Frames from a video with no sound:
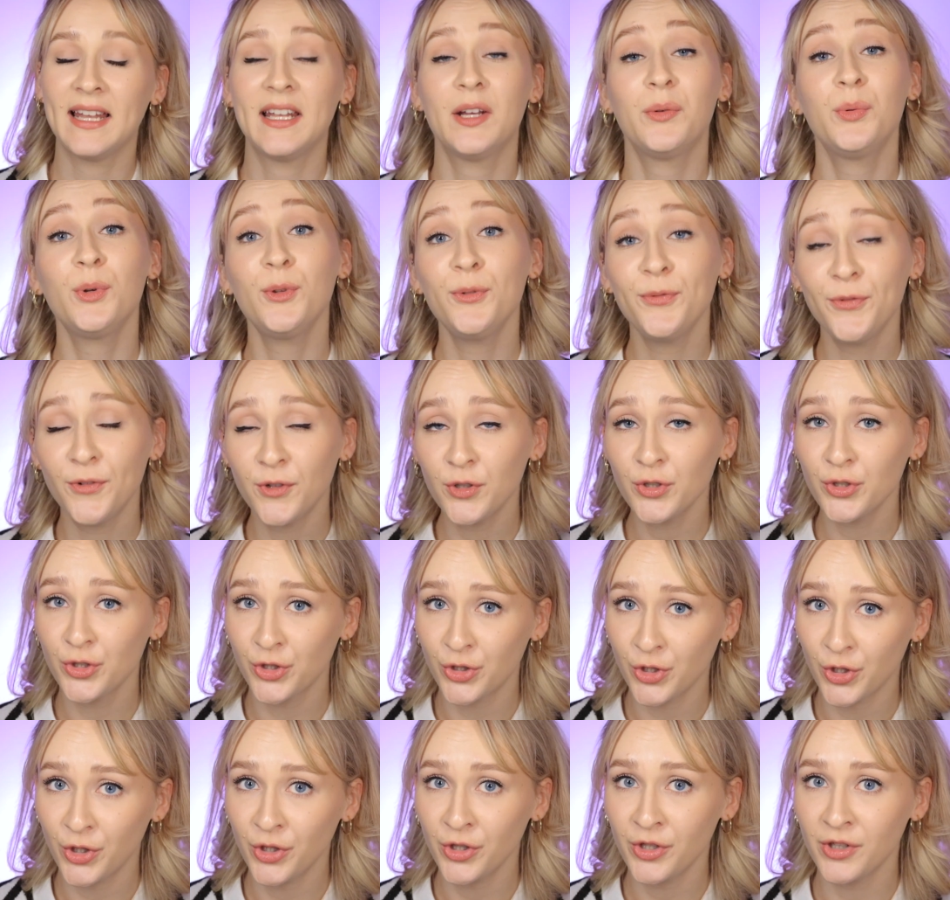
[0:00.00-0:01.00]
And I will for
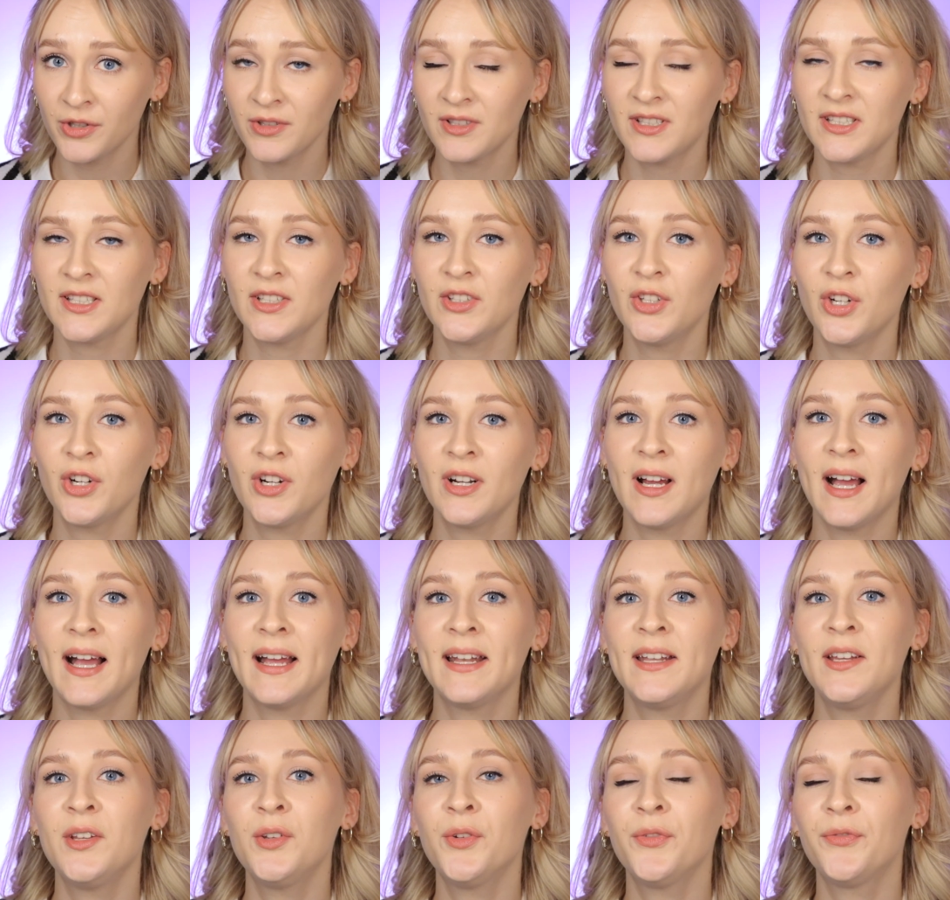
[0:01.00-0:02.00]
sure consider
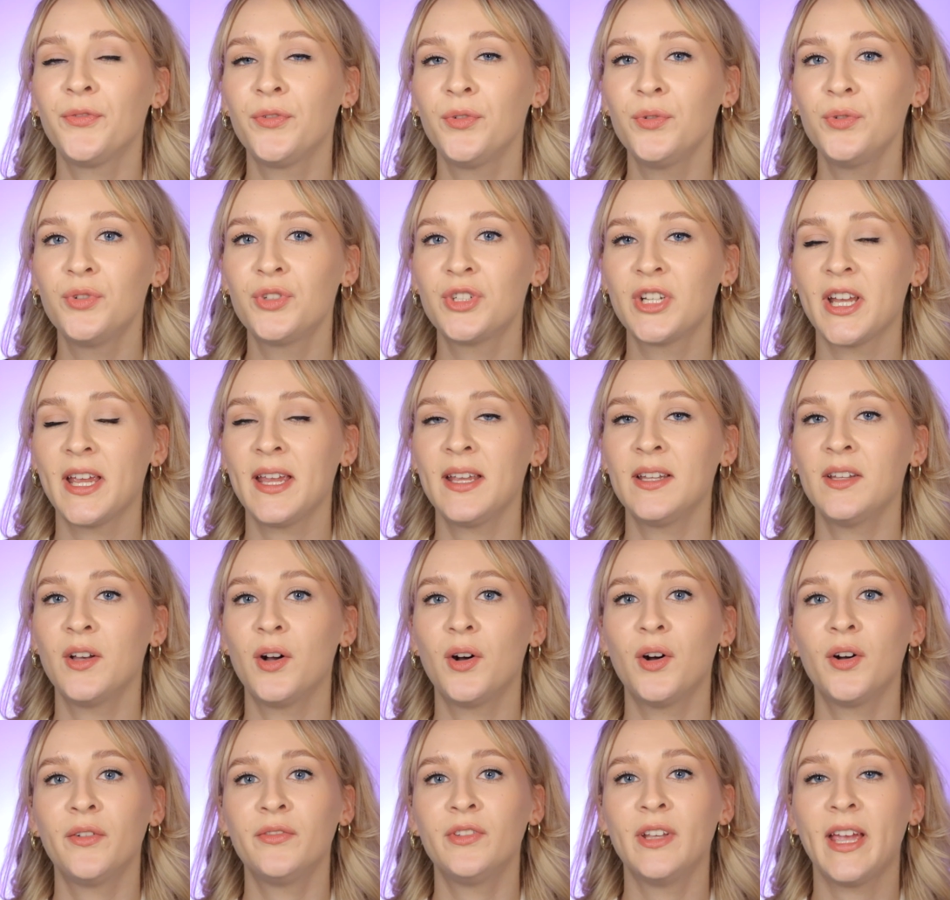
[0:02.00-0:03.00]
adding a few shades
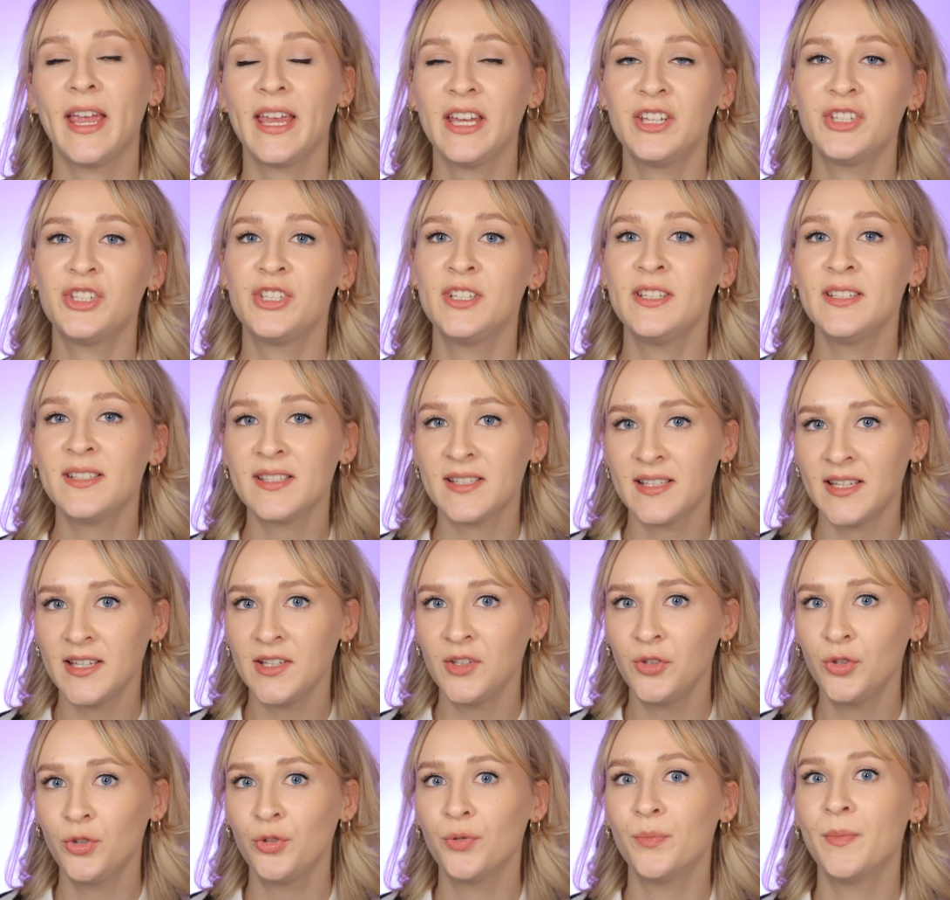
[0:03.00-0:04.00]
of the HD
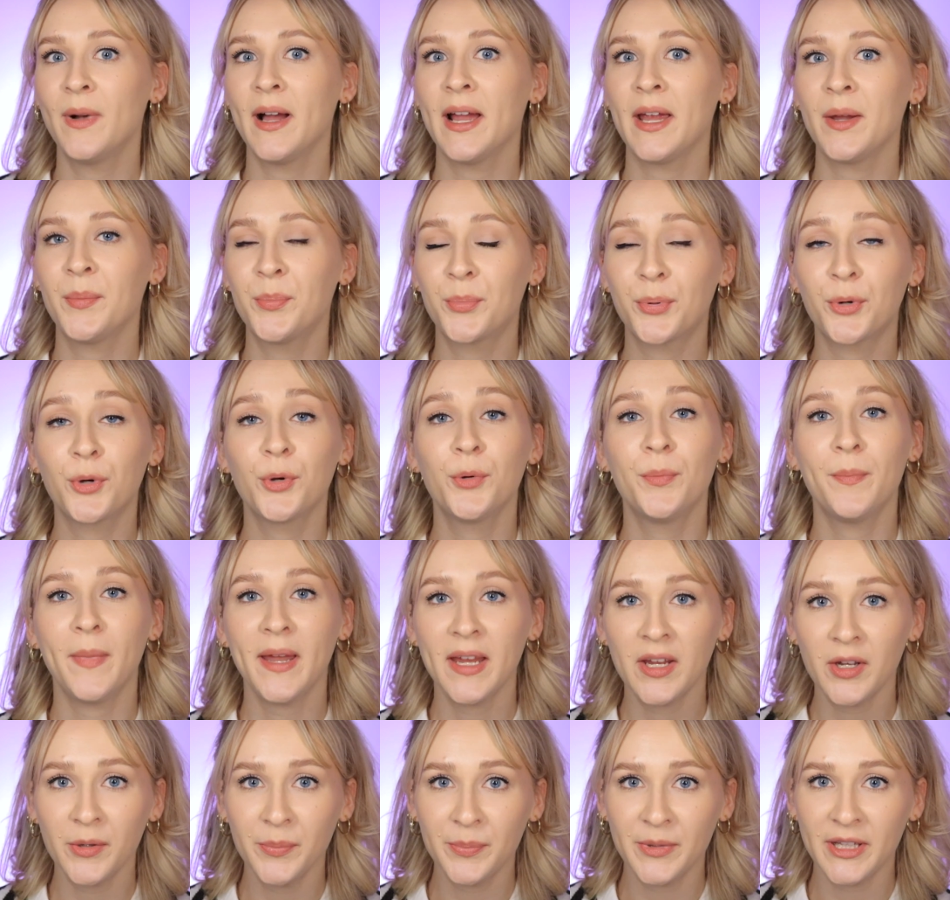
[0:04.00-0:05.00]
Skin to my Pro
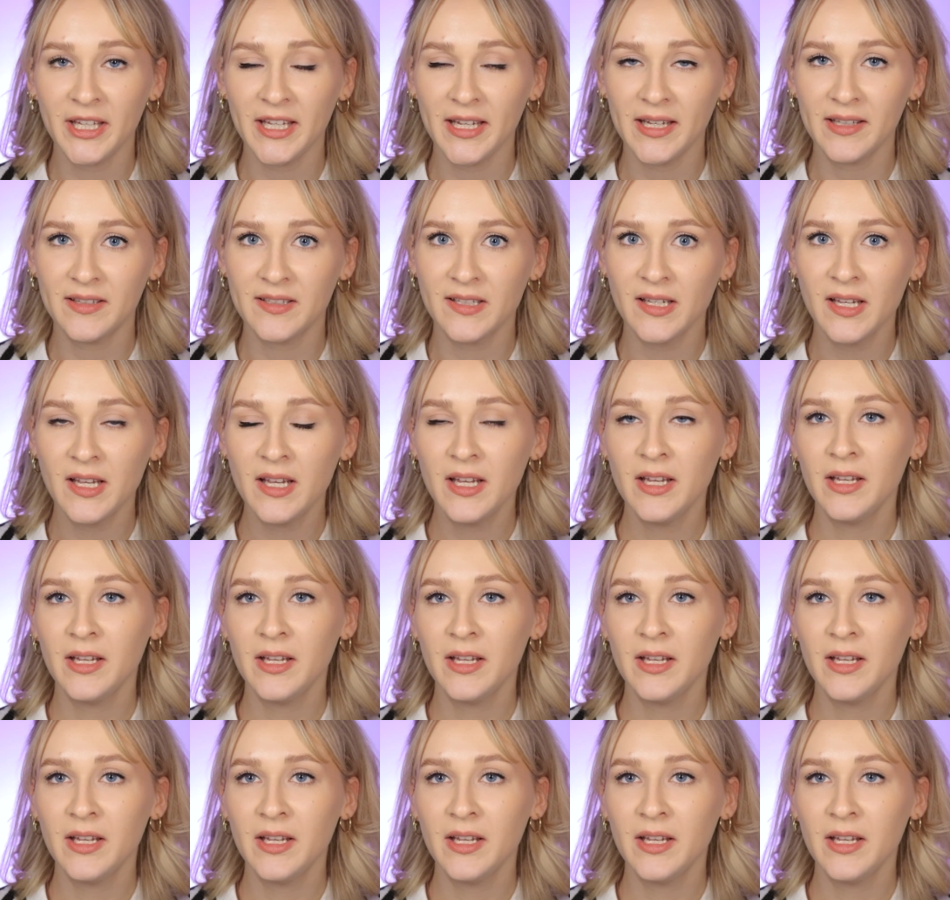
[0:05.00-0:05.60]
Makeup Kit,